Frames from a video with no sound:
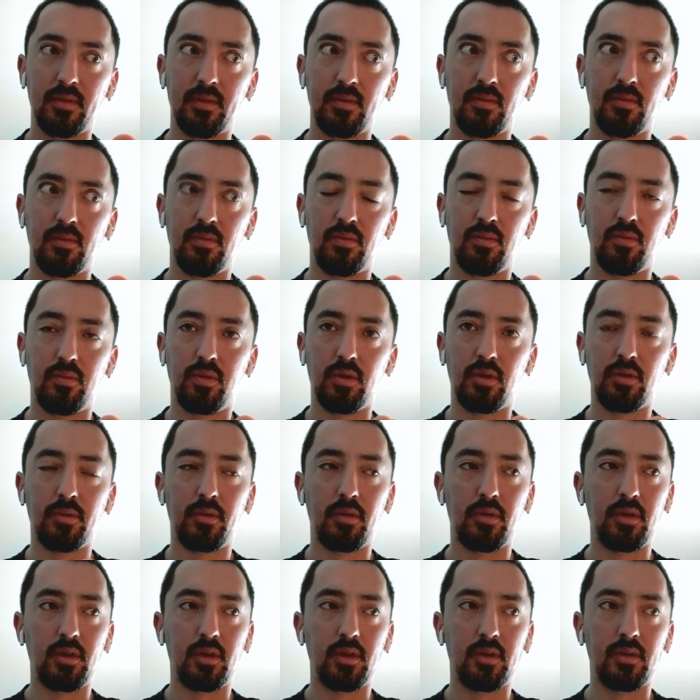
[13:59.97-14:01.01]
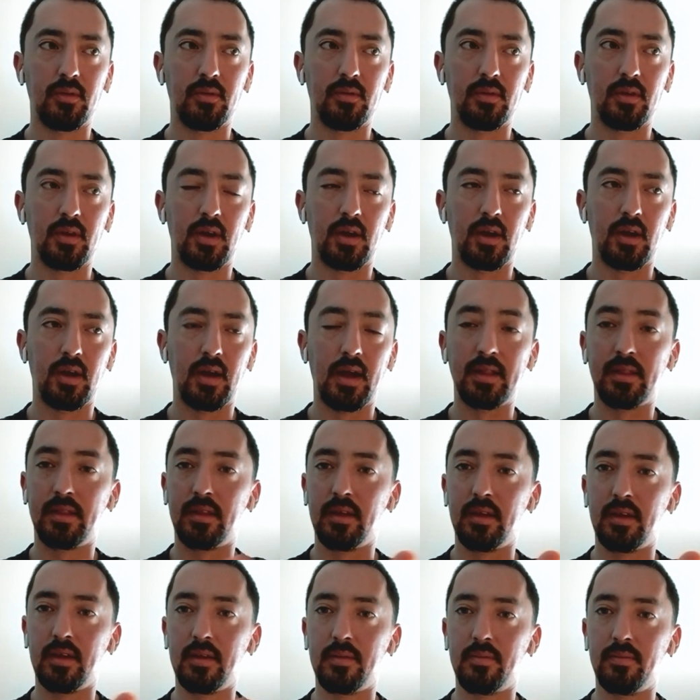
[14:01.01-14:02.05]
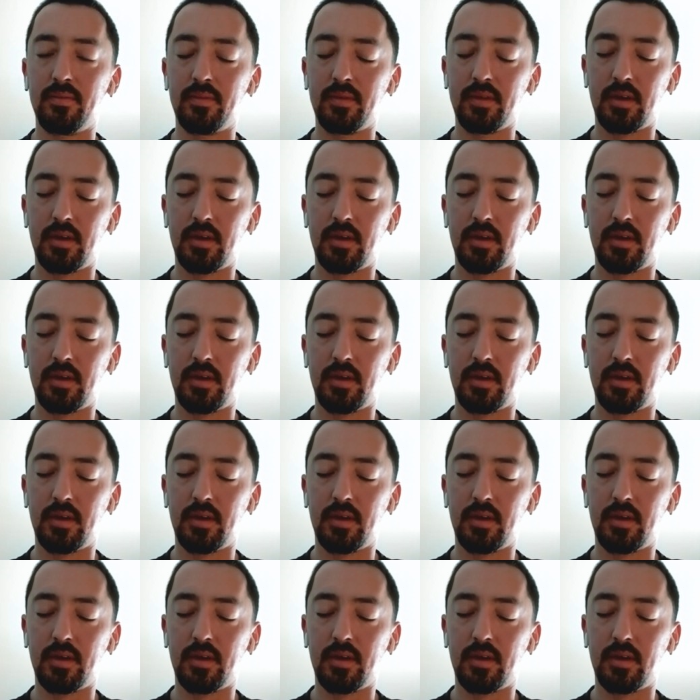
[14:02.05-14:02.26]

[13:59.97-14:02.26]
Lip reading: at the